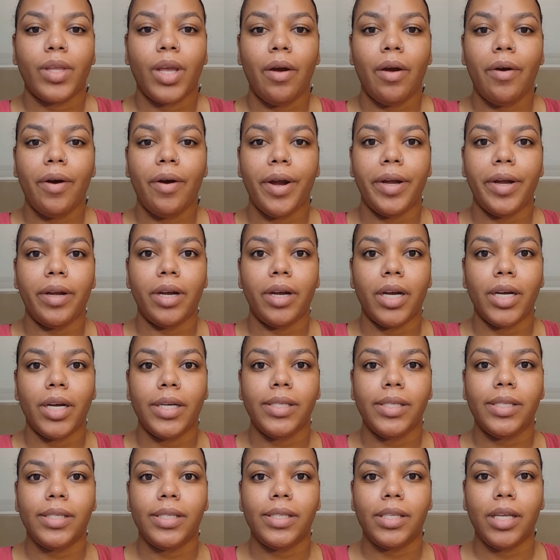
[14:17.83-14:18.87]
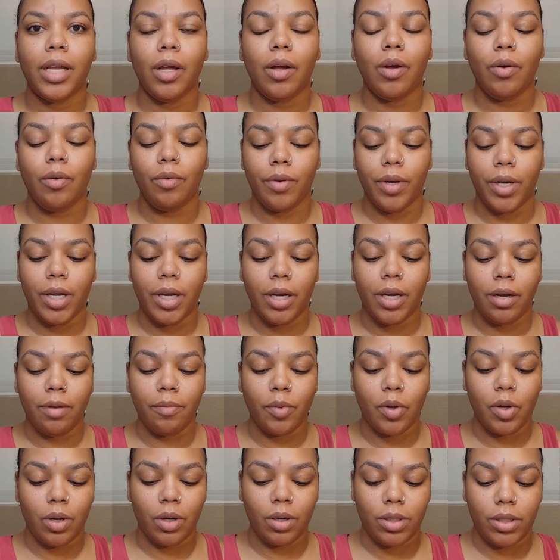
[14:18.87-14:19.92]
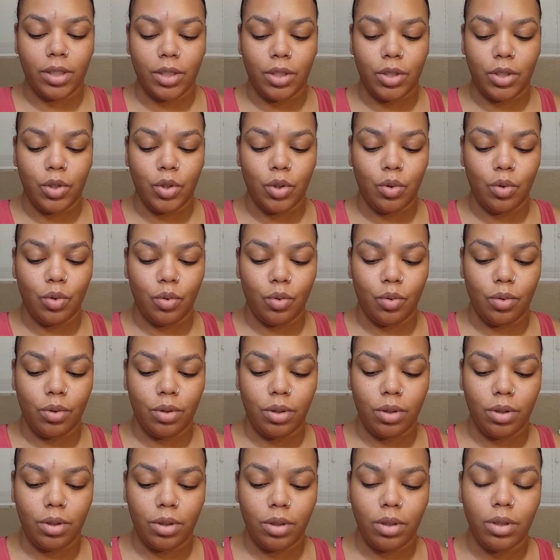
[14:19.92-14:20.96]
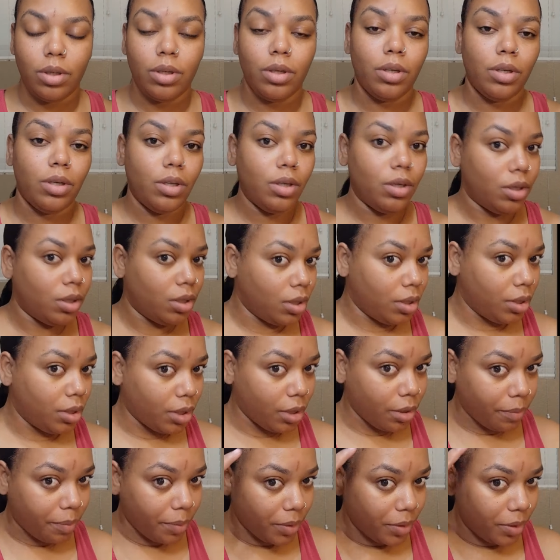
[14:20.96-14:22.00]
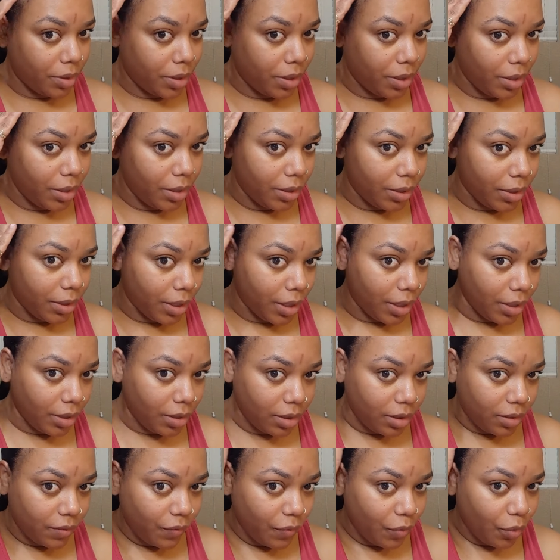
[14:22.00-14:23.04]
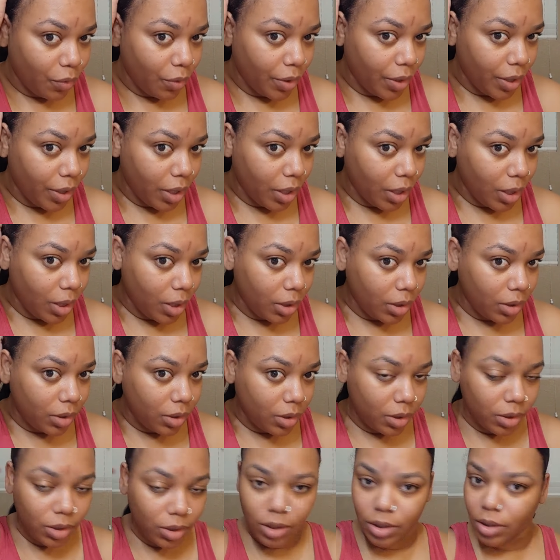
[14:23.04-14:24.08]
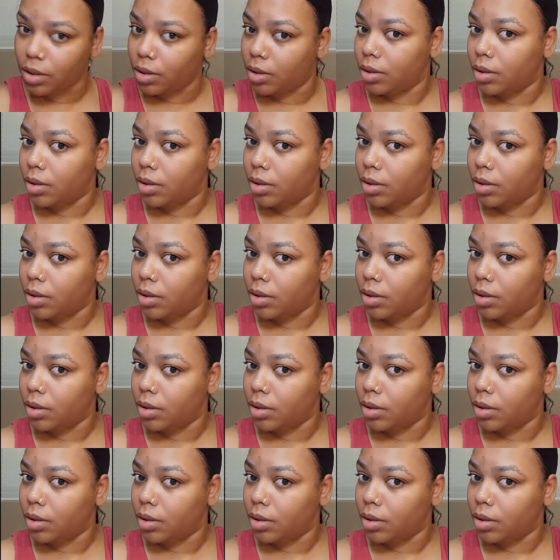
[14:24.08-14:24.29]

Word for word: All right, guys, so now I'm going to jump into these edges for you guys